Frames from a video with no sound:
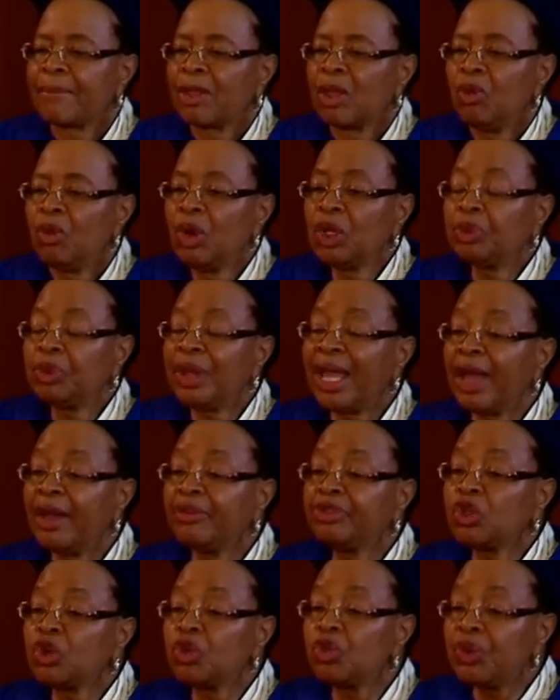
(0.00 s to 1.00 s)
what we have
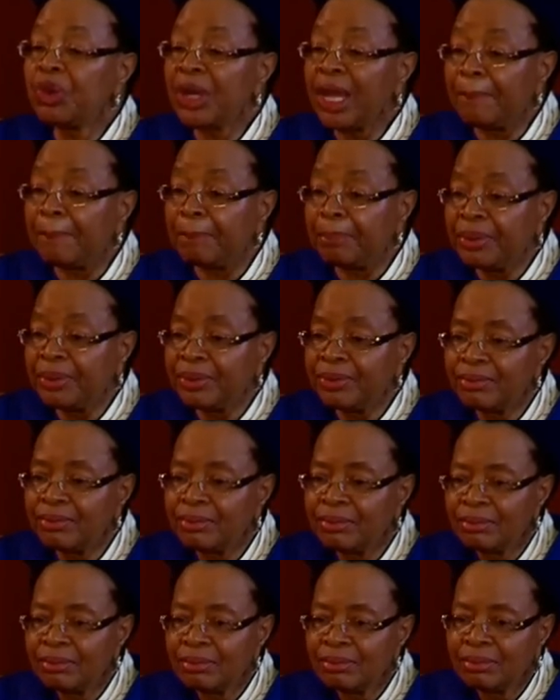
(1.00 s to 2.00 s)
to reap
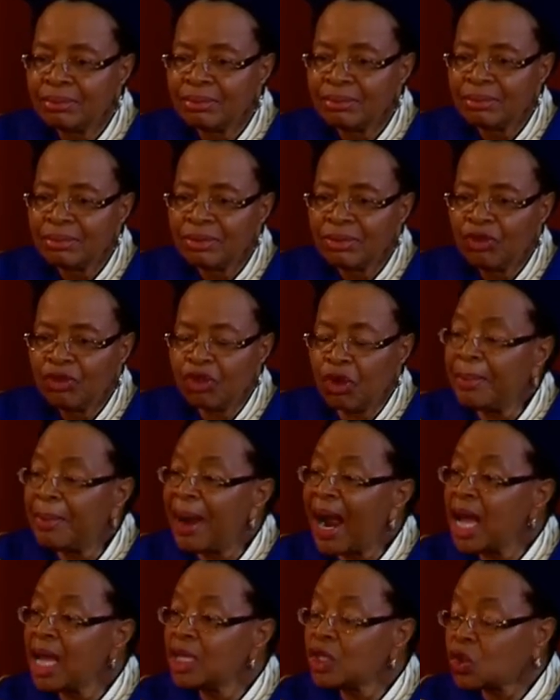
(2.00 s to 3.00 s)
from
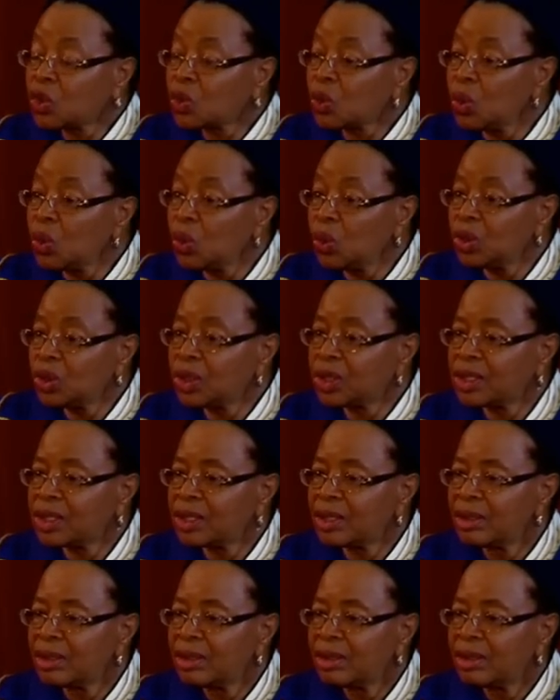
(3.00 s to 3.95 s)
our schools